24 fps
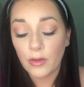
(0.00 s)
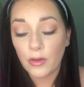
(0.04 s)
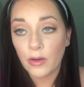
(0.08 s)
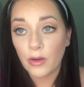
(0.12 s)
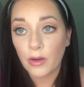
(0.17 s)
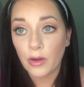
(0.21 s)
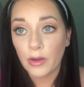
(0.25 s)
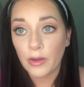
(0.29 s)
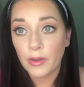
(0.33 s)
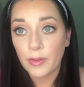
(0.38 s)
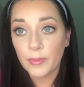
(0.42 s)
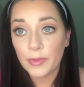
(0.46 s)

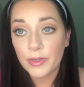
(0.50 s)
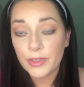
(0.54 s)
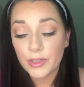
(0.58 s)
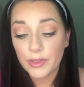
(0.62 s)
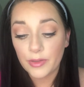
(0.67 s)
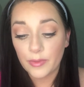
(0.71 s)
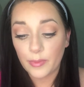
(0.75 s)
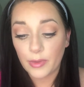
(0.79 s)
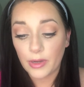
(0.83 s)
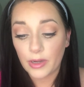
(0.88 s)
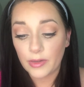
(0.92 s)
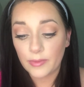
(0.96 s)
Alright, I'm going to
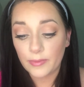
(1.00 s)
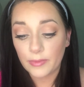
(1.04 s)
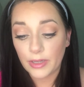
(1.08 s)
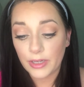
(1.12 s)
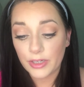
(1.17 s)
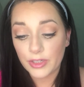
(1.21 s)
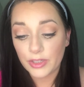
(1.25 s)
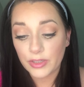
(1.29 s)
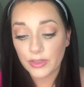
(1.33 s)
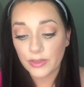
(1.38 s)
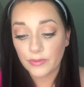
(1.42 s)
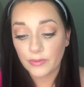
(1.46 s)
do the bottom
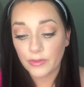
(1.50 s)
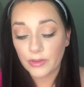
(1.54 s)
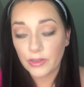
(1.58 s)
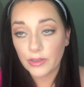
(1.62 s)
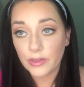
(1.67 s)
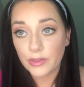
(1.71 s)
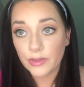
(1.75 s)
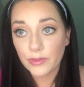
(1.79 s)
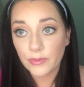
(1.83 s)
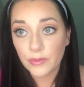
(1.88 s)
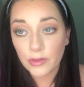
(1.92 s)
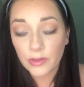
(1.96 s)
lashes with
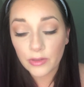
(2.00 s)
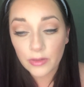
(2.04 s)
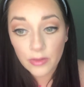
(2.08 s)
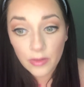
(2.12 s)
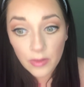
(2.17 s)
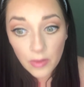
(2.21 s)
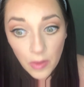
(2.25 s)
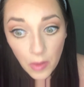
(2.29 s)
this one.